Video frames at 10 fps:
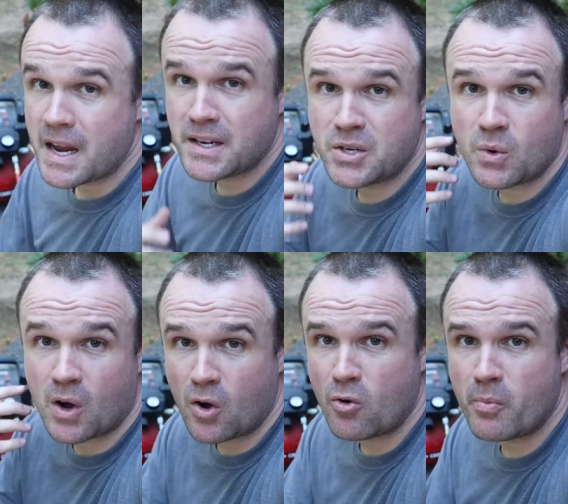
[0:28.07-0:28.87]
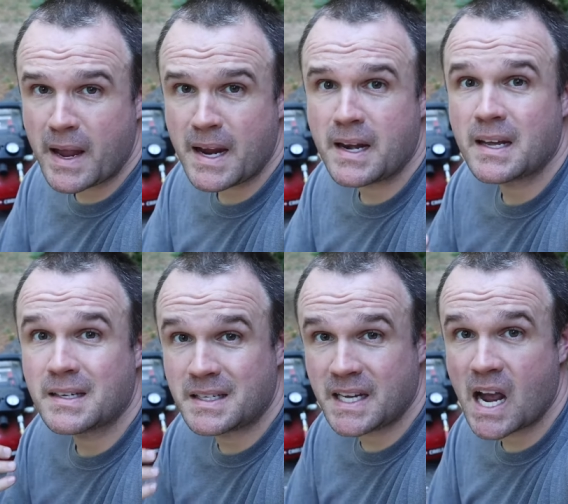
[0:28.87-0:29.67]
into a homemade
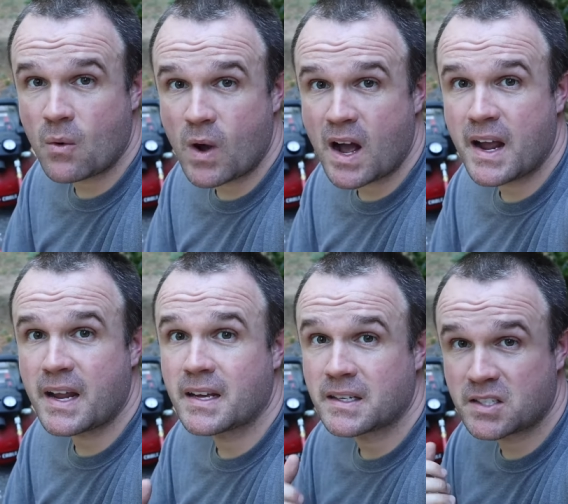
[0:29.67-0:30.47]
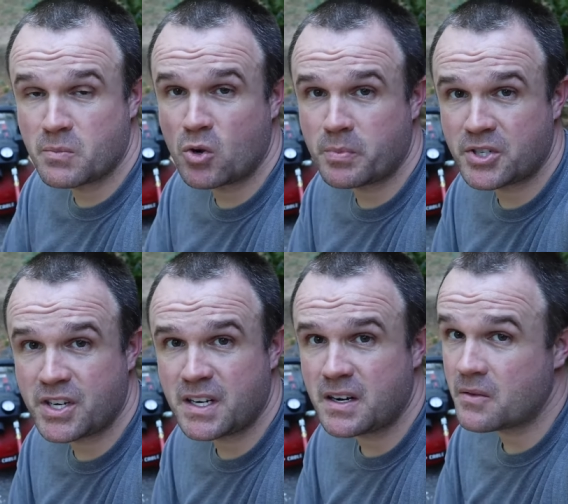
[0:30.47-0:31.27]
DIY smoke
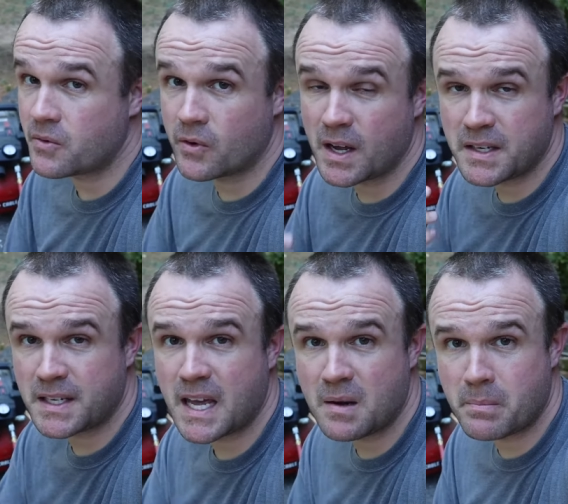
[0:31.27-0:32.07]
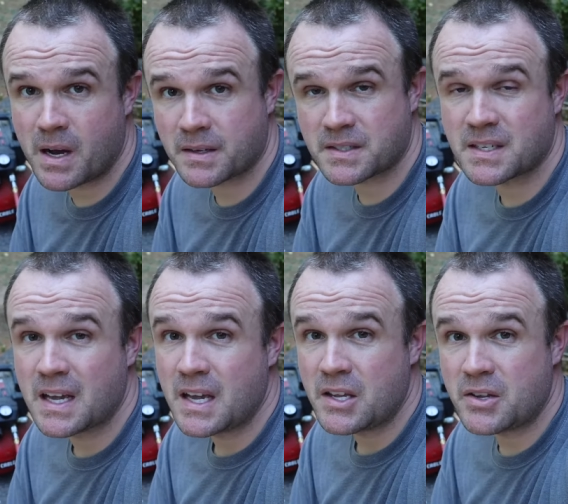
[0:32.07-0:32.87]
machine for under 10 bucks.
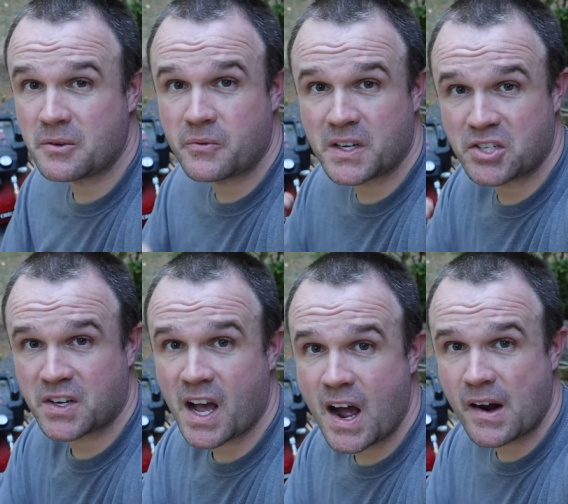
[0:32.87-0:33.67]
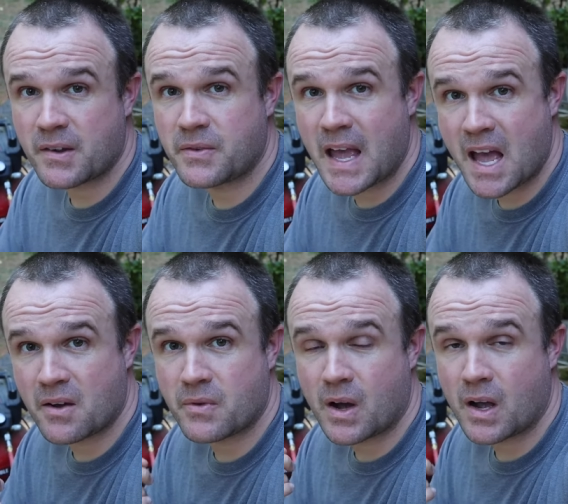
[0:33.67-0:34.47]
You can fix your car if you
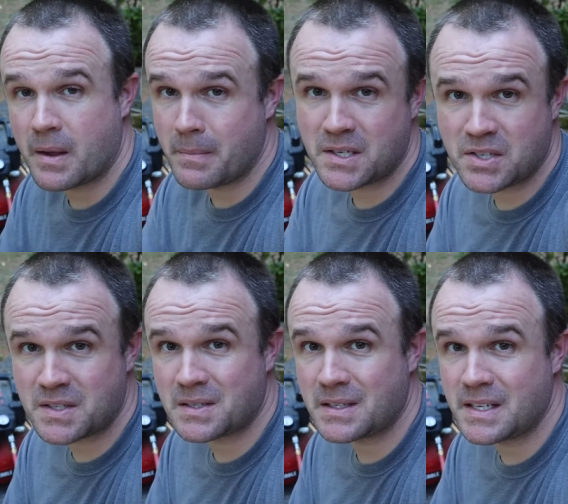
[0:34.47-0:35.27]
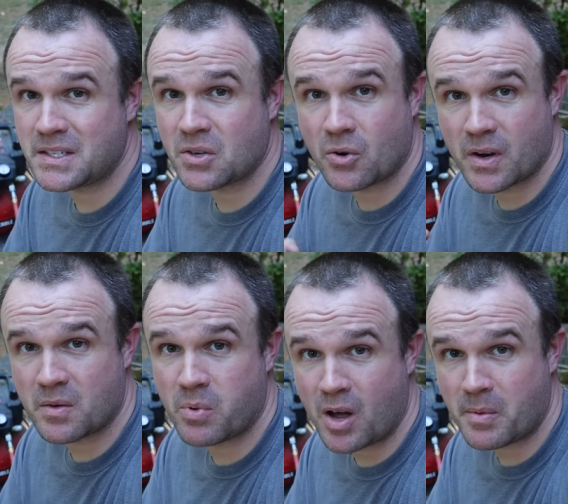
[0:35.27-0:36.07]
have emissions leaks or other
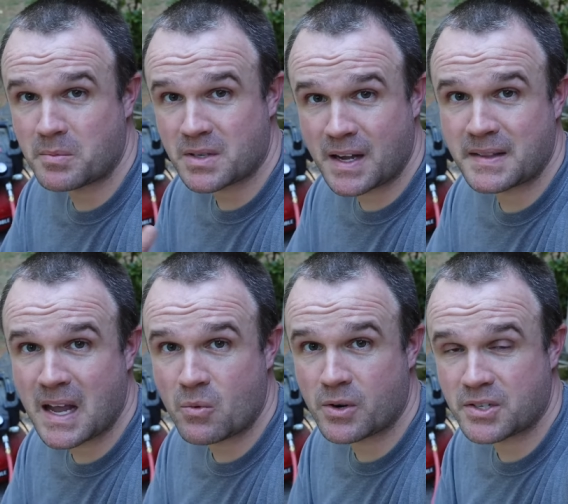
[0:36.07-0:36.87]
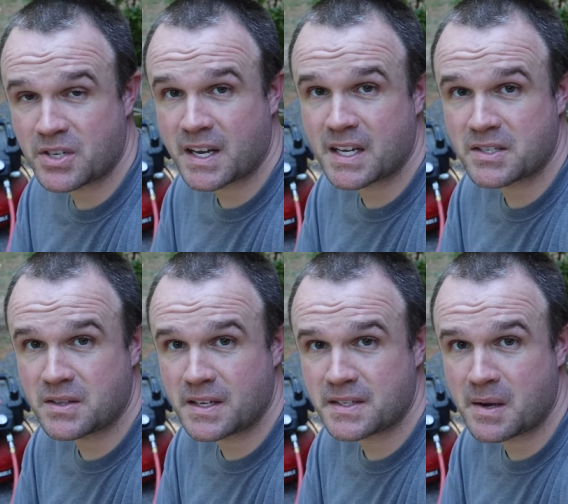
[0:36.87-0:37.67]
problems like that where your check engine
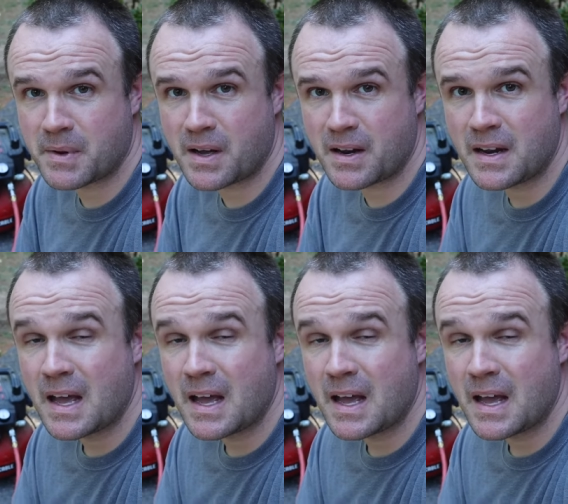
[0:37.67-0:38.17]
light's coming on.